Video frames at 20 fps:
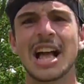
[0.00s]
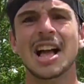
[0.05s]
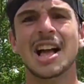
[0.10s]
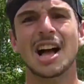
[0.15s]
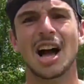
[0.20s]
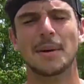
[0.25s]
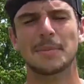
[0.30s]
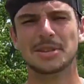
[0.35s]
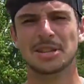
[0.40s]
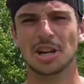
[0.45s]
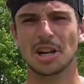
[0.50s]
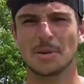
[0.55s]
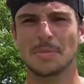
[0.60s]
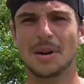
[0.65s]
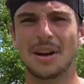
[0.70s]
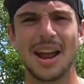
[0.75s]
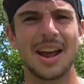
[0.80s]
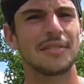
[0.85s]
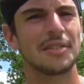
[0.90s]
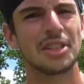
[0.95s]
I'm gonna talk about
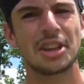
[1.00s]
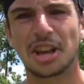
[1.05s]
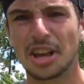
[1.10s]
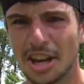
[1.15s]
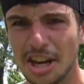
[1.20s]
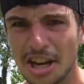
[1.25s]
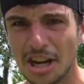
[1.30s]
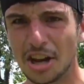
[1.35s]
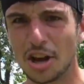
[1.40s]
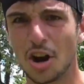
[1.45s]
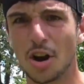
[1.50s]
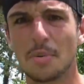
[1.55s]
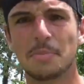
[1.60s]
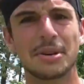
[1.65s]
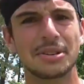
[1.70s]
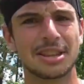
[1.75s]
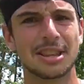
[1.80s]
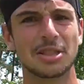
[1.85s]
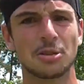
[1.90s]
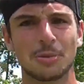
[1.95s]
everything you need to know about the
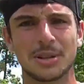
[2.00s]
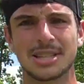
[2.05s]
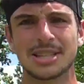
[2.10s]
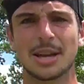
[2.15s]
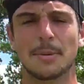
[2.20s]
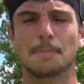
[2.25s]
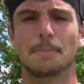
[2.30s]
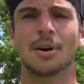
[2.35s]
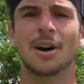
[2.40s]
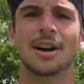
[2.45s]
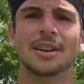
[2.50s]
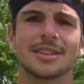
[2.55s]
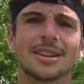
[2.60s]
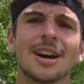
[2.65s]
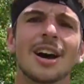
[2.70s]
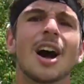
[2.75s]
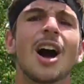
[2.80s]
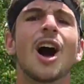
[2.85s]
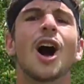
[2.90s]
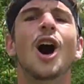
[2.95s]
three-step punt.
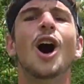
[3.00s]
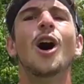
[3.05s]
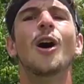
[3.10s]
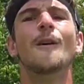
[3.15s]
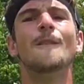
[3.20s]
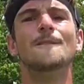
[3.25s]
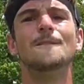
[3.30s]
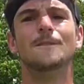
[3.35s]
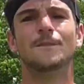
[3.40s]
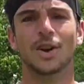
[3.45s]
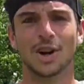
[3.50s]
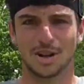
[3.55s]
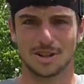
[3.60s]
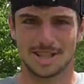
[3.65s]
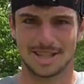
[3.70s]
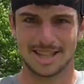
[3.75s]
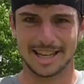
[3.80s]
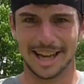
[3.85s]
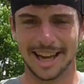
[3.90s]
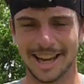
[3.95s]
First,
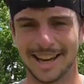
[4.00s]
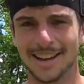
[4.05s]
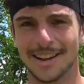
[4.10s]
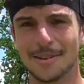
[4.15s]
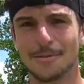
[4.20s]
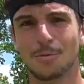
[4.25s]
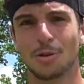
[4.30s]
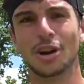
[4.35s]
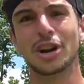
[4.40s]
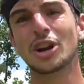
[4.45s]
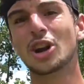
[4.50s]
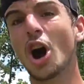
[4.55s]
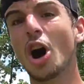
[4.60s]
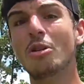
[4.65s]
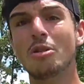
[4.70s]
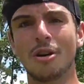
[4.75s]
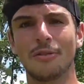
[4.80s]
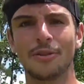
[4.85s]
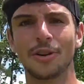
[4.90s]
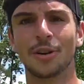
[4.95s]
we're gonna go
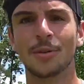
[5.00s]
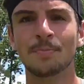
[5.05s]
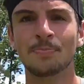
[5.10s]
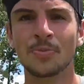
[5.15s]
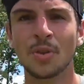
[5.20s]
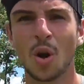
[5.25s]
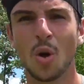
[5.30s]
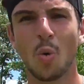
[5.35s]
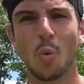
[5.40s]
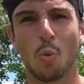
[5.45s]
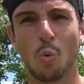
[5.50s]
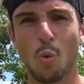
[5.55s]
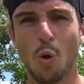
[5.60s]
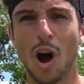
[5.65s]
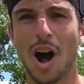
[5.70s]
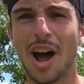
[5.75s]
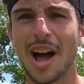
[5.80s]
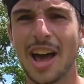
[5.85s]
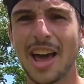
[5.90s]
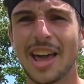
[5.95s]
over
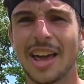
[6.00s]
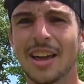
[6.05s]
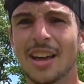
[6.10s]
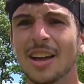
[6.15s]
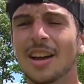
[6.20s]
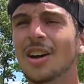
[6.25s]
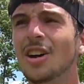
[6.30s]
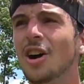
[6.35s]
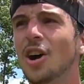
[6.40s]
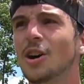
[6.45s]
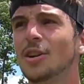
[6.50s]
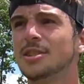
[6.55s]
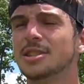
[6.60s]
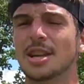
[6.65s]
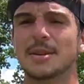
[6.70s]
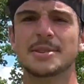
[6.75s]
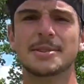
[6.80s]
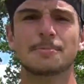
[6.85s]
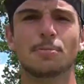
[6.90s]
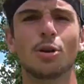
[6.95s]
why are steps
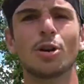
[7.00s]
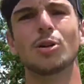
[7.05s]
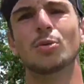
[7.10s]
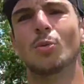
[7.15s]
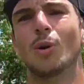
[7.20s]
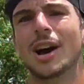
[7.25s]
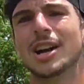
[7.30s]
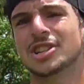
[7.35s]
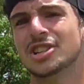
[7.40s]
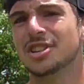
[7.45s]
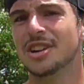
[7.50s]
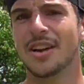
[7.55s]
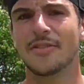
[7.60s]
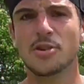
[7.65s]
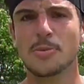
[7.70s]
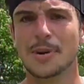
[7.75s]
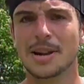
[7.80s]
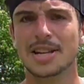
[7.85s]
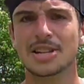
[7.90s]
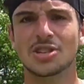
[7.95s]
important? Why shouldn't
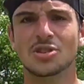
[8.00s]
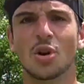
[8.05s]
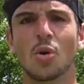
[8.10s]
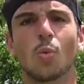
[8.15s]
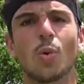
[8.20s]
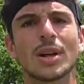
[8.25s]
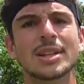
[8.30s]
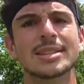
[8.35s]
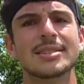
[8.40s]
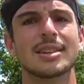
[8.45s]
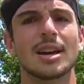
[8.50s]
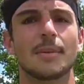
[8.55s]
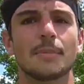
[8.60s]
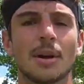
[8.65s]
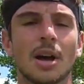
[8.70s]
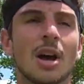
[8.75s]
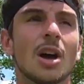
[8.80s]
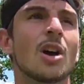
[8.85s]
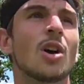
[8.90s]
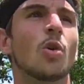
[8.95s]
everybody just do a one-step?
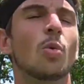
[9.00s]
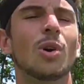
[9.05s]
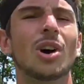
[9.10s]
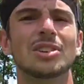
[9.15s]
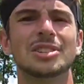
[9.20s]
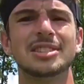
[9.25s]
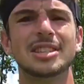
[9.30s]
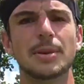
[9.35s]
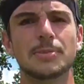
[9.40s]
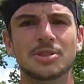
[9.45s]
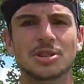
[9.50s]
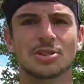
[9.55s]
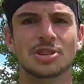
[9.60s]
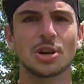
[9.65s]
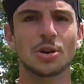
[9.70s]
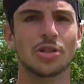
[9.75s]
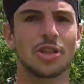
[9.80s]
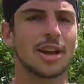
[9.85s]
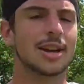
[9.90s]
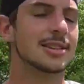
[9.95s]
Well, steps do two
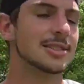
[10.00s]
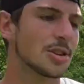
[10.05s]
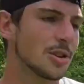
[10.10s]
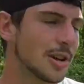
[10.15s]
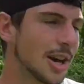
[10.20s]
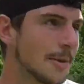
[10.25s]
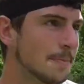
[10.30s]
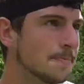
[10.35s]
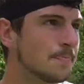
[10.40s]
things, okay?